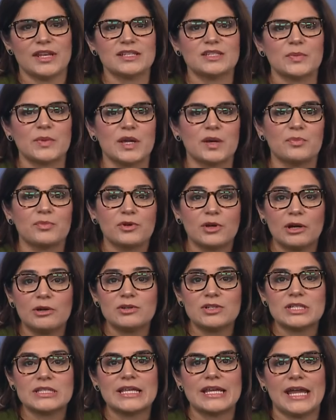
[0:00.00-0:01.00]
and as we
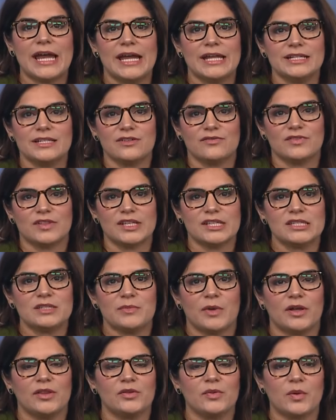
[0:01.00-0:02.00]
approach the end of
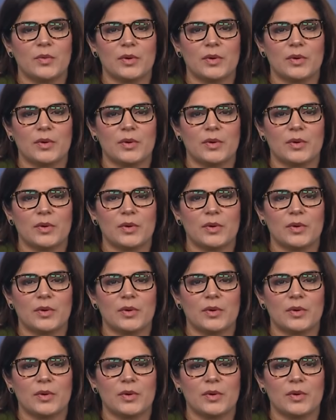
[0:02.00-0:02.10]
this month,